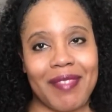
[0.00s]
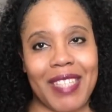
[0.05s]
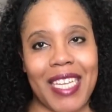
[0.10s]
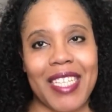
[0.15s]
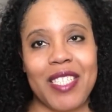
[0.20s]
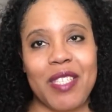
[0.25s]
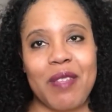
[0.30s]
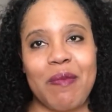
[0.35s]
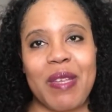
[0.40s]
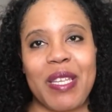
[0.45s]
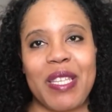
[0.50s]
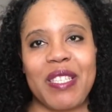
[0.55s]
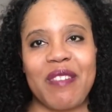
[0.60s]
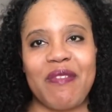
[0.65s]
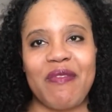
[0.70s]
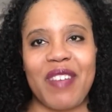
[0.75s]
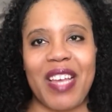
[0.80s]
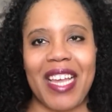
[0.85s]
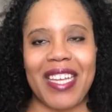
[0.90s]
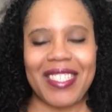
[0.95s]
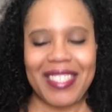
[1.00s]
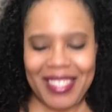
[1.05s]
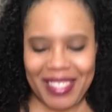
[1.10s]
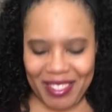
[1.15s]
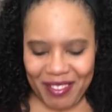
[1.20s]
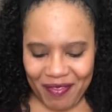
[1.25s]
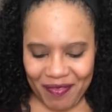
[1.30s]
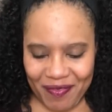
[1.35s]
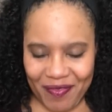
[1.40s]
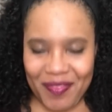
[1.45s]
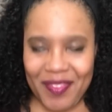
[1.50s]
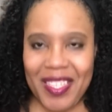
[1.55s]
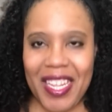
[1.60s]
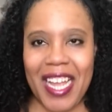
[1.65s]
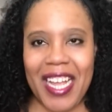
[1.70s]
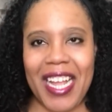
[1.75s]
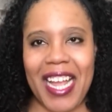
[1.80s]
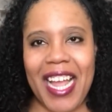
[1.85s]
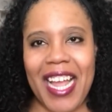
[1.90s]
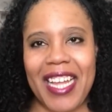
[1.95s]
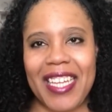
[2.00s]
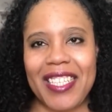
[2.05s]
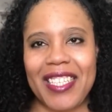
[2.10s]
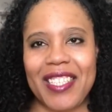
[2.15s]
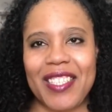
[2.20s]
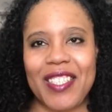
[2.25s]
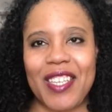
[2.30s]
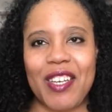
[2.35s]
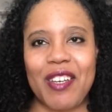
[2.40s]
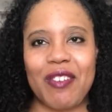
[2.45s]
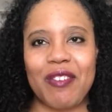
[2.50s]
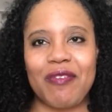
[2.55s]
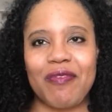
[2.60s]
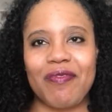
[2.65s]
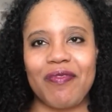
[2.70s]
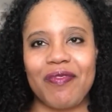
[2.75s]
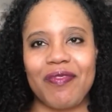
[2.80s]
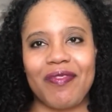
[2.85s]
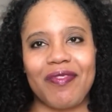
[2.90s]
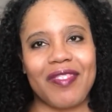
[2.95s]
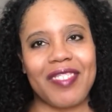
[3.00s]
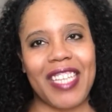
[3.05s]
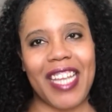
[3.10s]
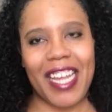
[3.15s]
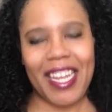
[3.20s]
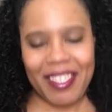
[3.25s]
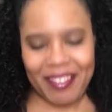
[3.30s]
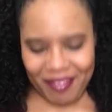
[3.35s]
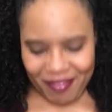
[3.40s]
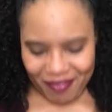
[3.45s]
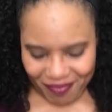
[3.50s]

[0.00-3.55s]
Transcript: That's the best advice I got. So, yeah.